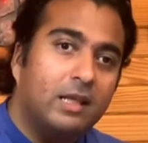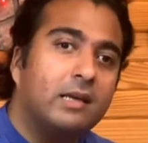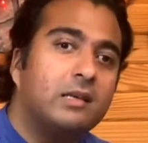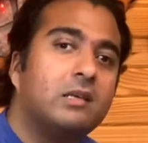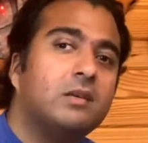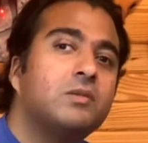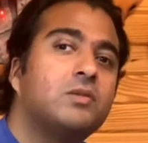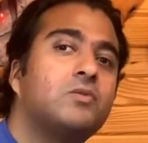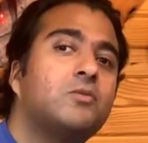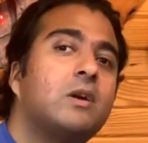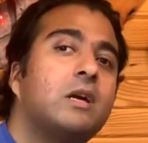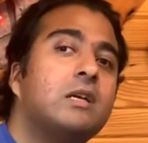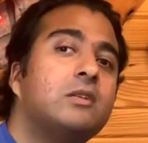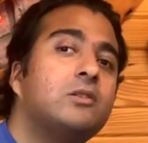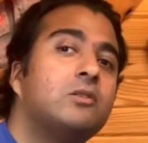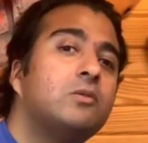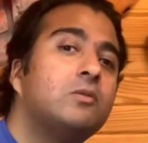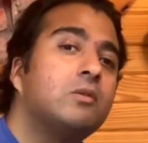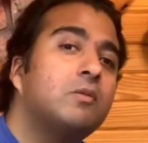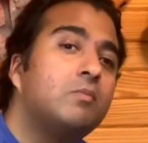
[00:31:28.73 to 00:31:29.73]
That gives
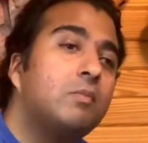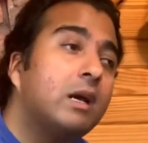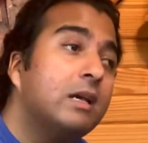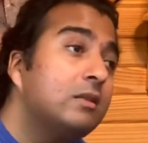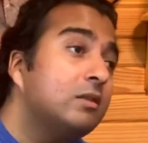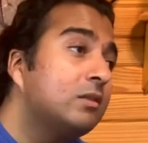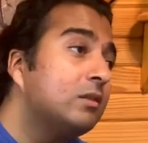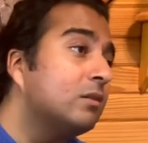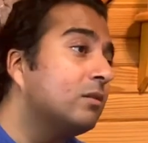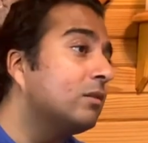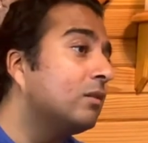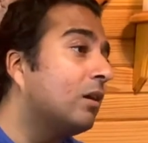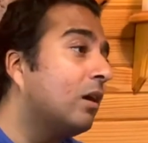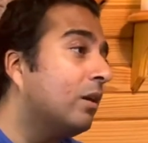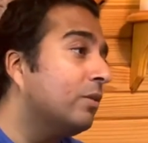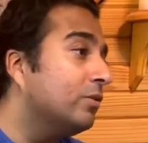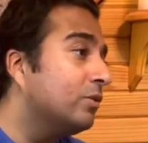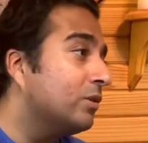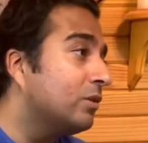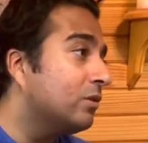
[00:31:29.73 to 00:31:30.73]
rise to a mindset, a
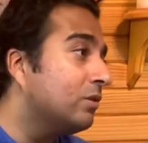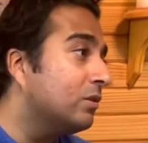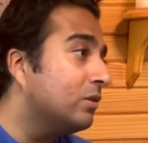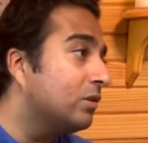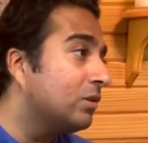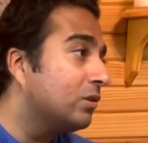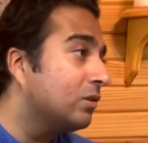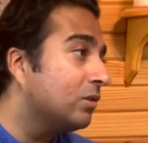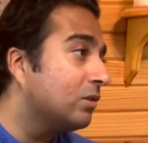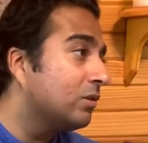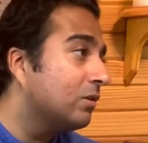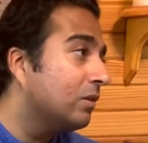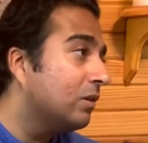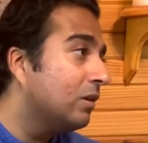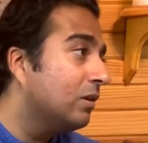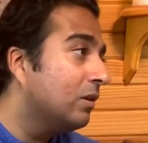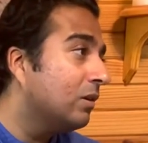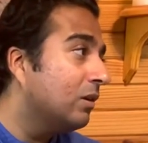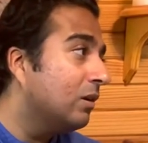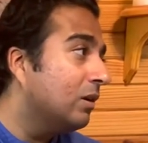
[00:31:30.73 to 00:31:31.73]
consciousness
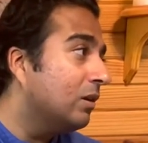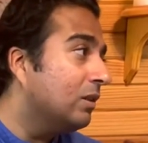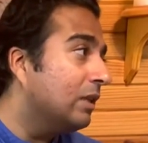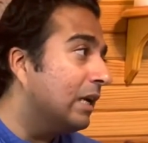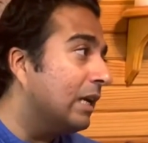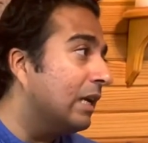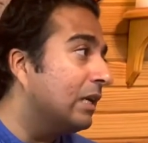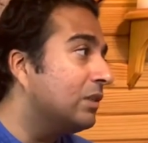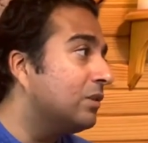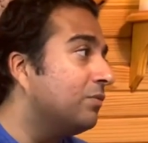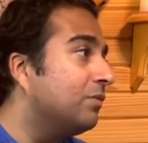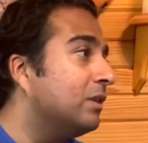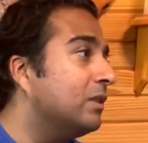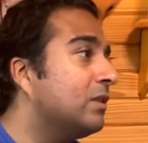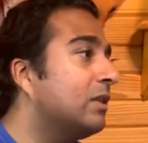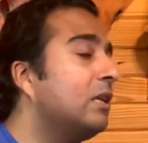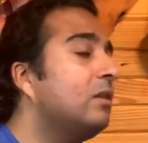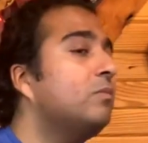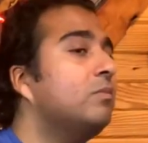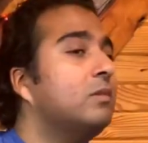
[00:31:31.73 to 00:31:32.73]
that has
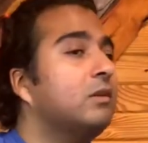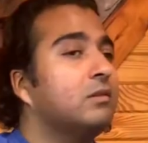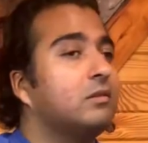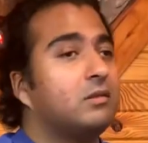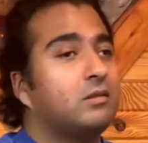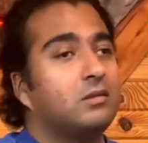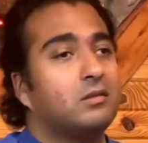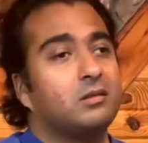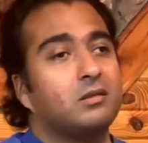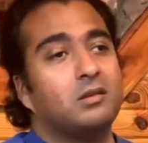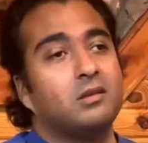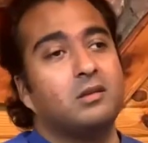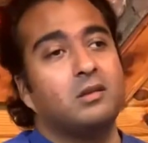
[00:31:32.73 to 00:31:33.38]
resentment.